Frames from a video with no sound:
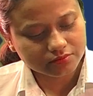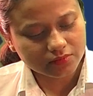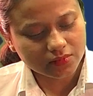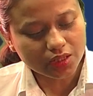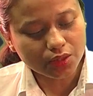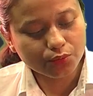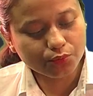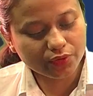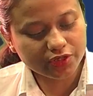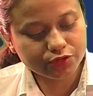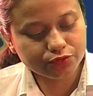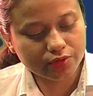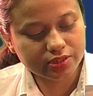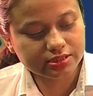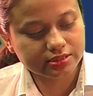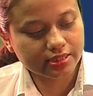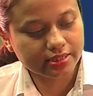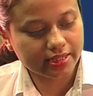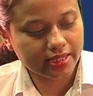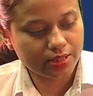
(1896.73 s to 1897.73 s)
which was the
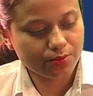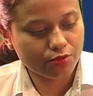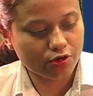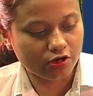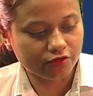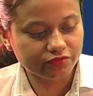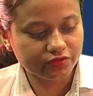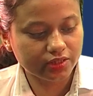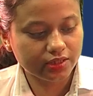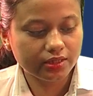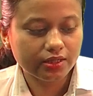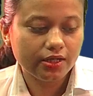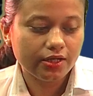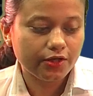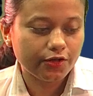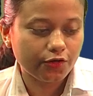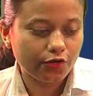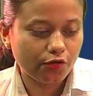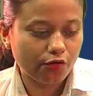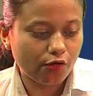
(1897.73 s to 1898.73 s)
name of the
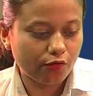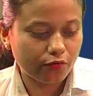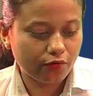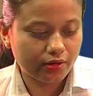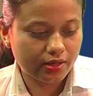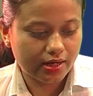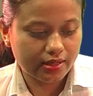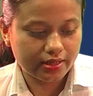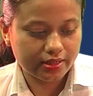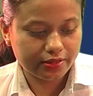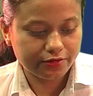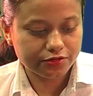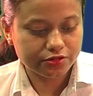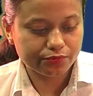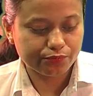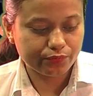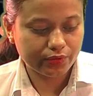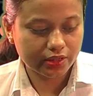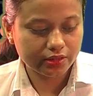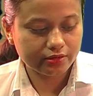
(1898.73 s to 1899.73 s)
Naranarayan's
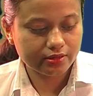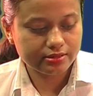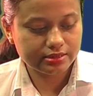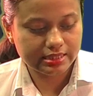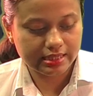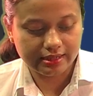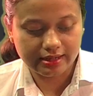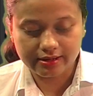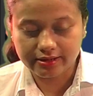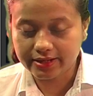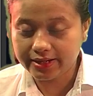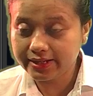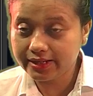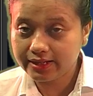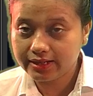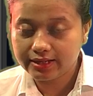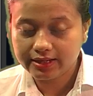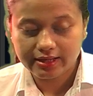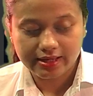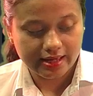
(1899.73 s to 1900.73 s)
brother Silarai.
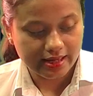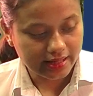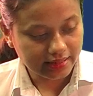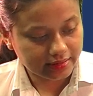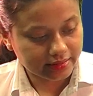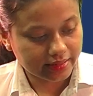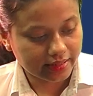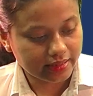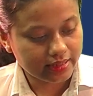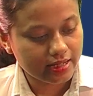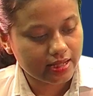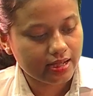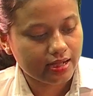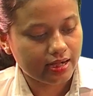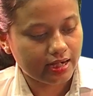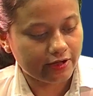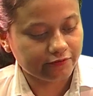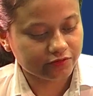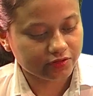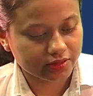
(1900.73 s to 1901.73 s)
And then
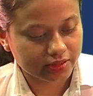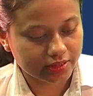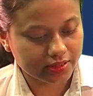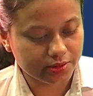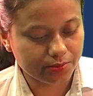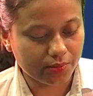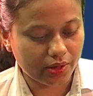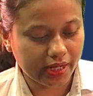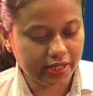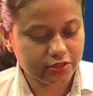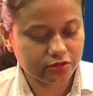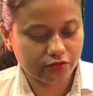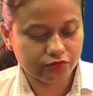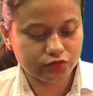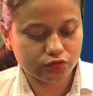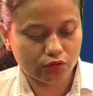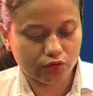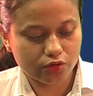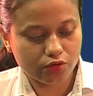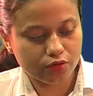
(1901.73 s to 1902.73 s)
after the demise of
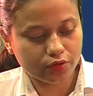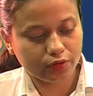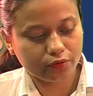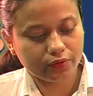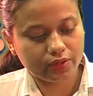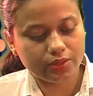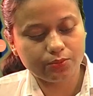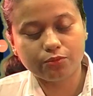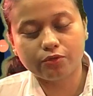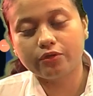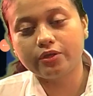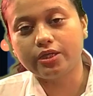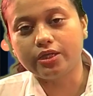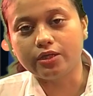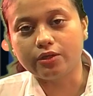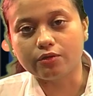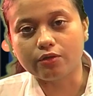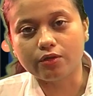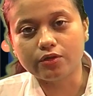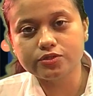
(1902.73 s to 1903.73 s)
Sorgodeo
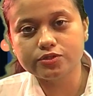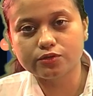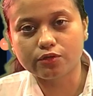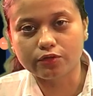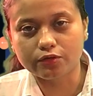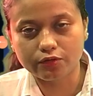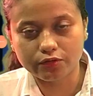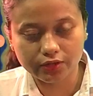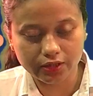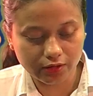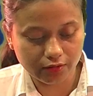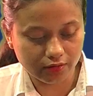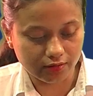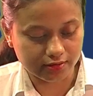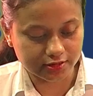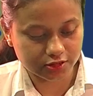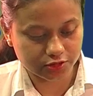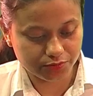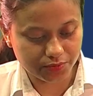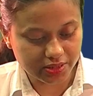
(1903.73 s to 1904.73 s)
Hibohingho, Sorgodeo
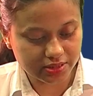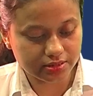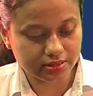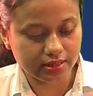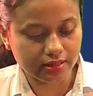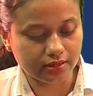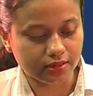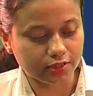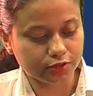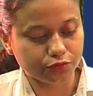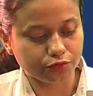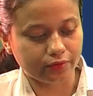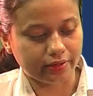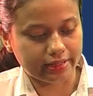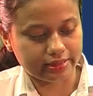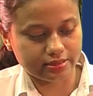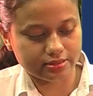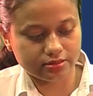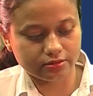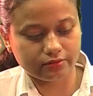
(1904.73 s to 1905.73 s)
Lakshmi Singha took
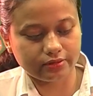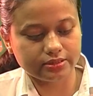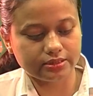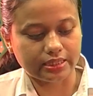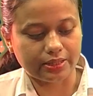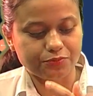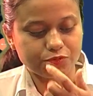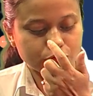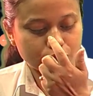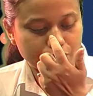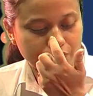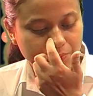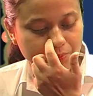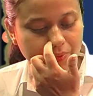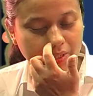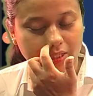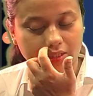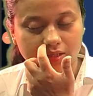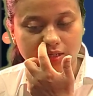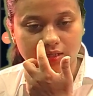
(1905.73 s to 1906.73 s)
necessary steps to repair
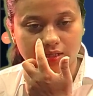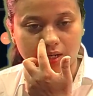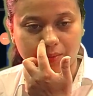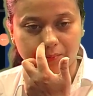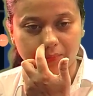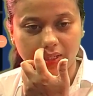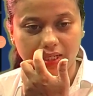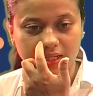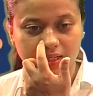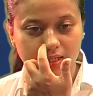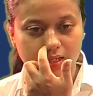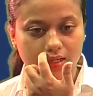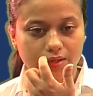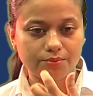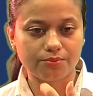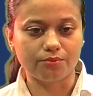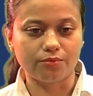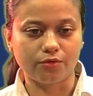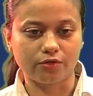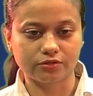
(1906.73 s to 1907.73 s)
the crumbling
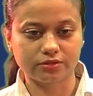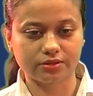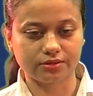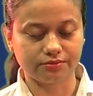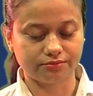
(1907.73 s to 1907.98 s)
moat.